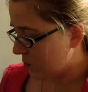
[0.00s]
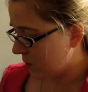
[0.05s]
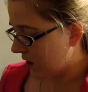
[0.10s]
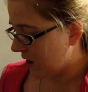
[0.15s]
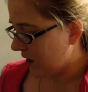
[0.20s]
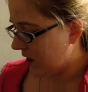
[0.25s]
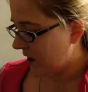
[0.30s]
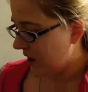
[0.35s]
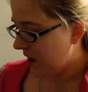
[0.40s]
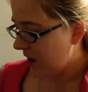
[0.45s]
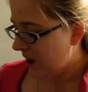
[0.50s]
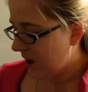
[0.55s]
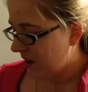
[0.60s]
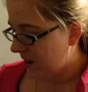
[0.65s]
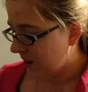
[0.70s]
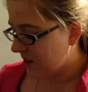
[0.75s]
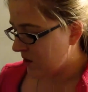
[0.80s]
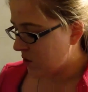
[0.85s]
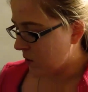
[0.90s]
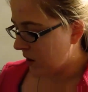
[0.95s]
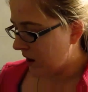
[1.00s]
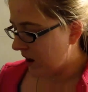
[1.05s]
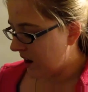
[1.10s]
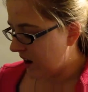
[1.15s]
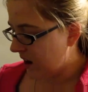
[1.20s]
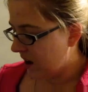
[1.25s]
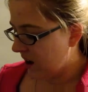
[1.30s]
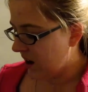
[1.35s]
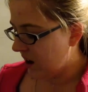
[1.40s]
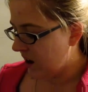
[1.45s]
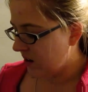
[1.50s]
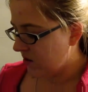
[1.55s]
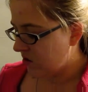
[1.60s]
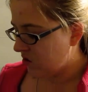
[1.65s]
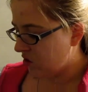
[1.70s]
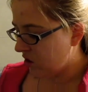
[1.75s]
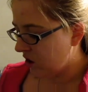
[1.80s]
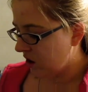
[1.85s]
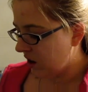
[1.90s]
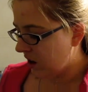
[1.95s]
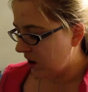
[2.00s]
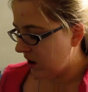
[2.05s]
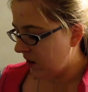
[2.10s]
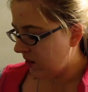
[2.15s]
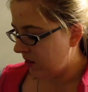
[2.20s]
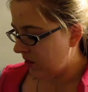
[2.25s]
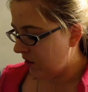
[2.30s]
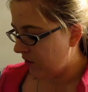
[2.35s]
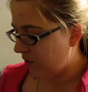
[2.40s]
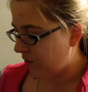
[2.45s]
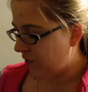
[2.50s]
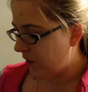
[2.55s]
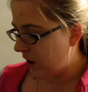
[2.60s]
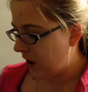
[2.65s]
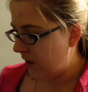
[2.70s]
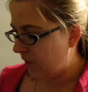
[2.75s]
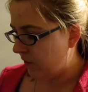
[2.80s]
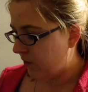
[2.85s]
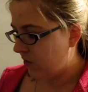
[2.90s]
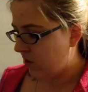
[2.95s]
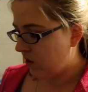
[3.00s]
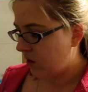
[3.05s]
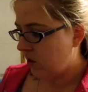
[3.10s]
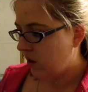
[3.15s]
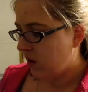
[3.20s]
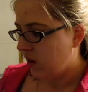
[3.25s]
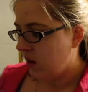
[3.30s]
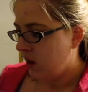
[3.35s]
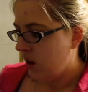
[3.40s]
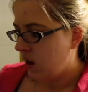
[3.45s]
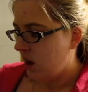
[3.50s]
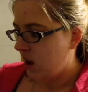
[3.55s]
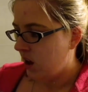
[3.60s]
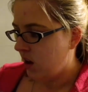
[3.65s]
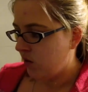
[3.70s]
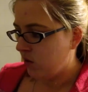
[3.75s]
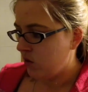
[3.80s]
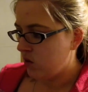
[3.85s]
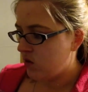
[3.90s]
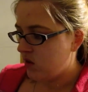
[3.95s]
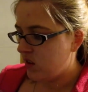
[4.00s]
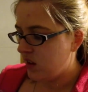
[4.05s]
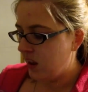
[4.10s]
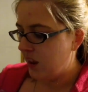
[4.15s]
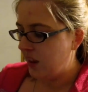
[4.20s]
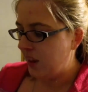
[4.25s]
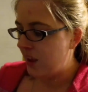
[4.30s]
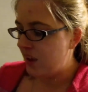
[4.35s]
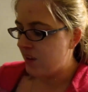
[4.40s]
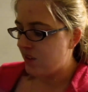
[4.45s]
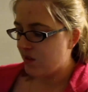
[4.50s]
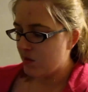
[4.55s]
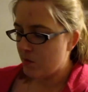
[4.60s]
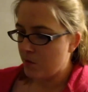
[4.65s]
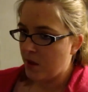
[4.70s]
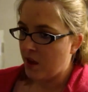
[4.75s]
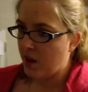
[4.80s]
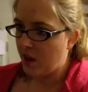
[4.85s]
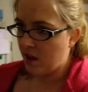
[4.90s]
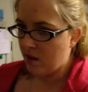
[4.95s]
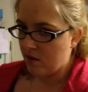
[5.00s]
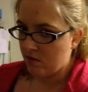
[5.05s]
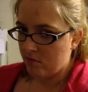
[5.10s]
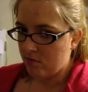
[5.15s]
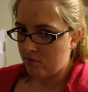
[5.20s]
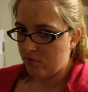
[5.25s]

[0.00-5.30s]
week. That's right, uh, starting the 5th. If you see less of me,